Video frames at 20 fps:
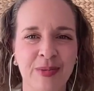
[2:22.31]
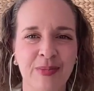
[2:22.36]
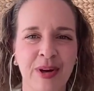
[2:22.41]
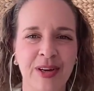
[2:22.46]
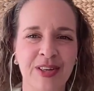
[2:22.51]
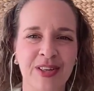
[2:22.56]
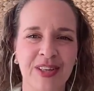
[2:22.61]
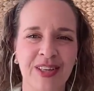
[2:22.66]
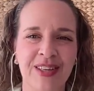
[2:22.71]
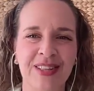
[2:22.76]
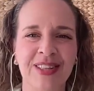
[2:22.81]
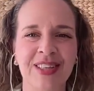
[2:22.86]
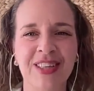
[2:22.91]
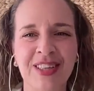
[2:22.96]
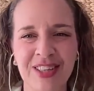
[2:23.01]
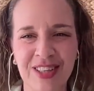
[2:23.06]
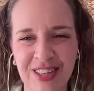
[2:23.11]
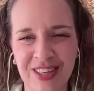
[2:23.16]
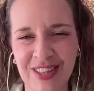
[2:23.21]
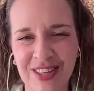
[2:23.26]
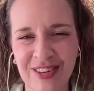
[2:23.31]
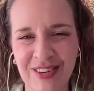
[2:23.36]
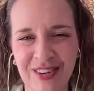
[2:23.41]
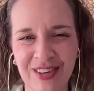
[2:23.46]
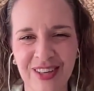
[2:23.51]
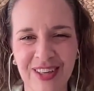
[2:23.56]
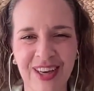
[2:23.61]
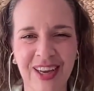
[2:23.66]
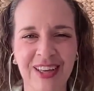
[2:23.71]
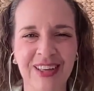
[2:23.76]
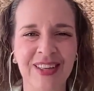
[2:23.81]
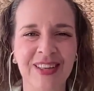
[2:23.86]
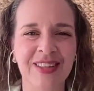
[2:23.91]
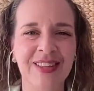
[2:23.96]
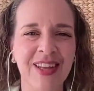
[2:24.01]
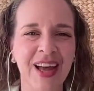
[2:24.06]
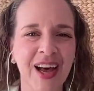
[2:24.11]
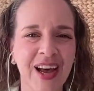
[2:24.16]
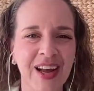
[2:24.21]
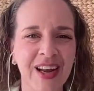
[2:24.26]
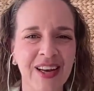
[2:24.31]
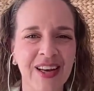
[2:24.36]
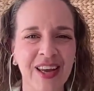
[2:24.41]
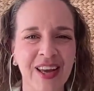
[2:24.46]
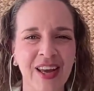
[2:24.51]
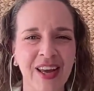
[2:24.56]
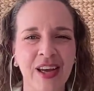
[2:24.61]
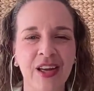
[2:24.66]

specializations, you really can't decide.